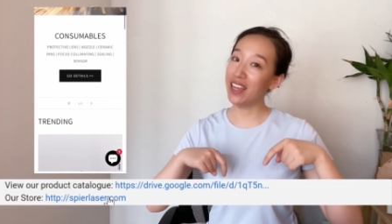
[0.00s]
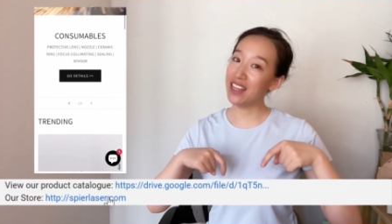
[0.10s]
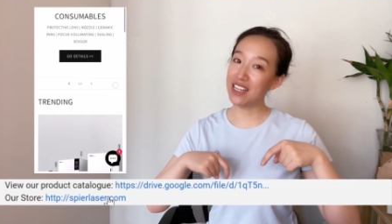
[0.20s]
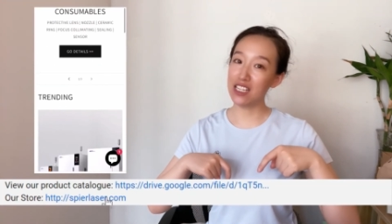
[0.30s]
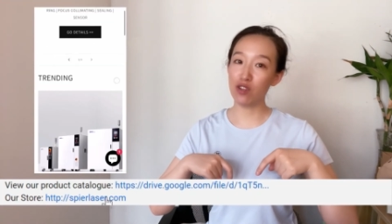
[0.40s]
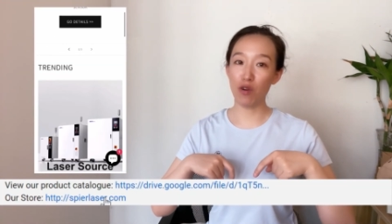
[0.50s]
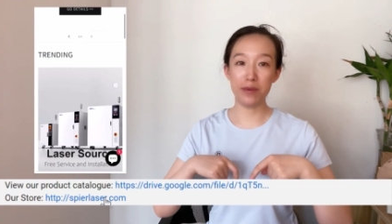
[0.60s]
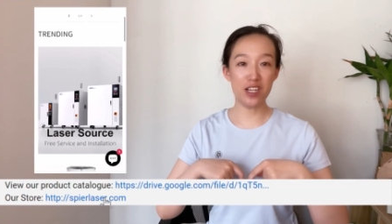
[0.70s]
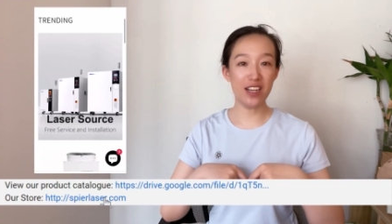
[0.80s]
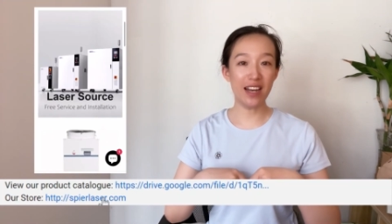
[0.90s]
in the
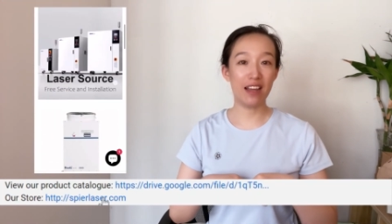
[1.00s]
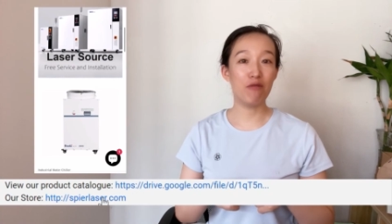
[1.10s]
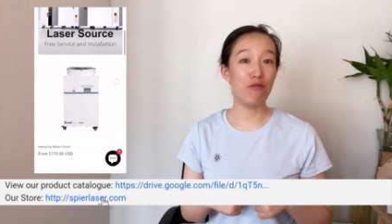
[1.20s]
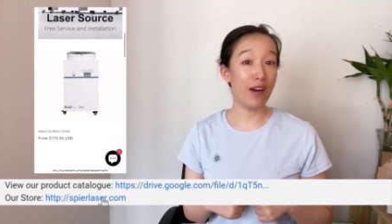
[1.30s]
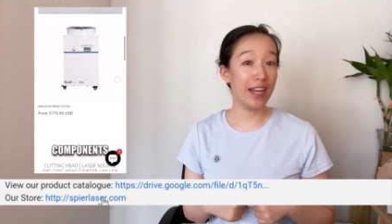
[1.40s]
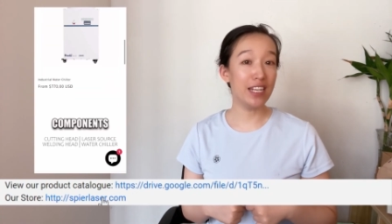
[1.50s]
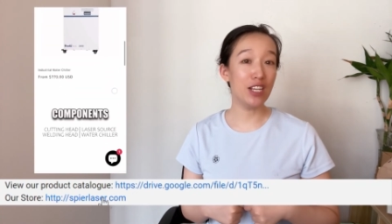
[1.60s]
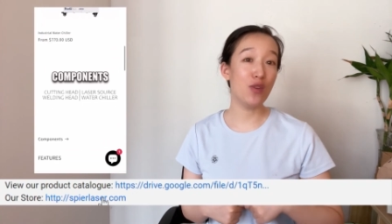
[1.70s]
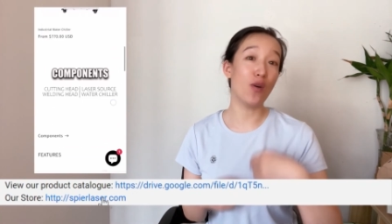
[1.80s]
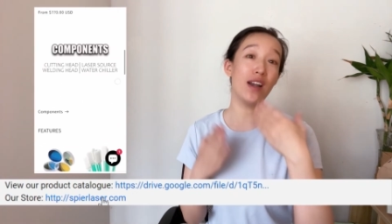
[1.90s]
description and find
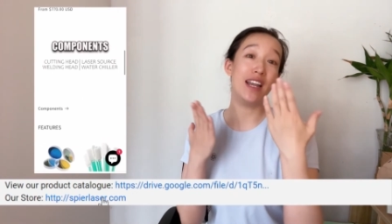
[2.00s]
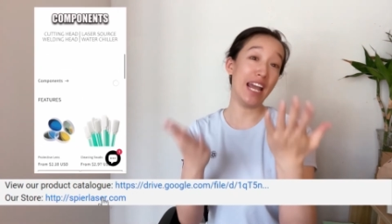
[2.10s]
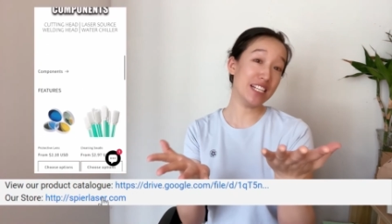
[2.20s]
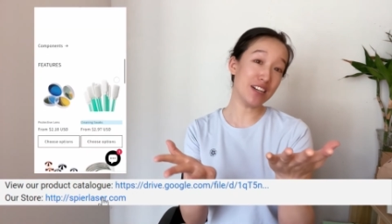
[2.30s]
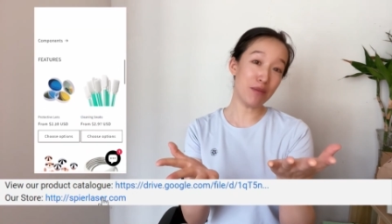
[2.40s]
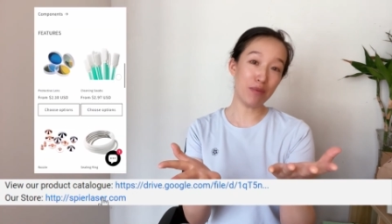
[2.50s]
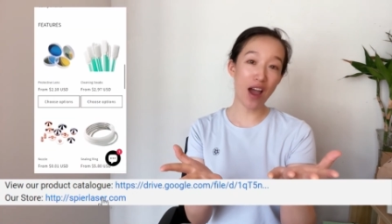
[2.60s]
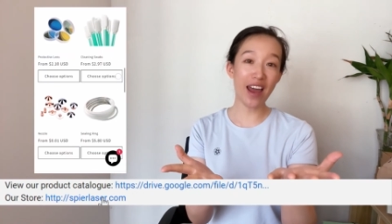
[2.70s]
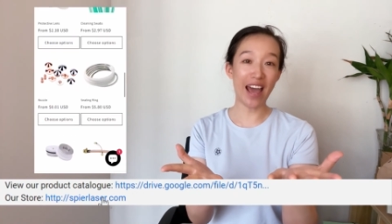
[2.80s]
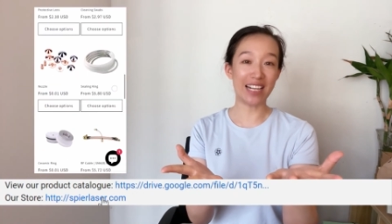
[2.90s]
your laser
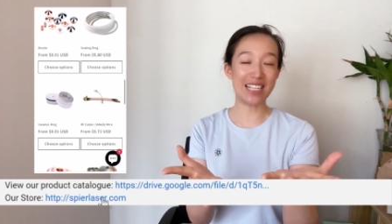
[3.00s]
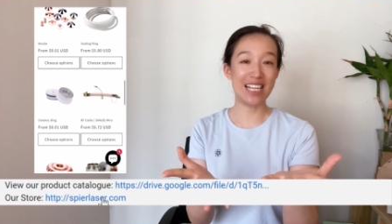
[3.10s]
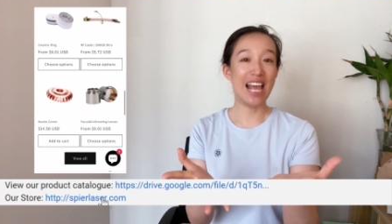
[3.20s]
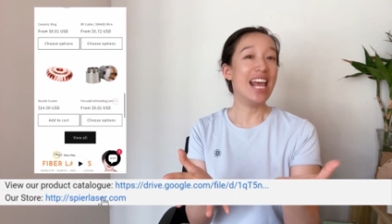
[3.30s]
products.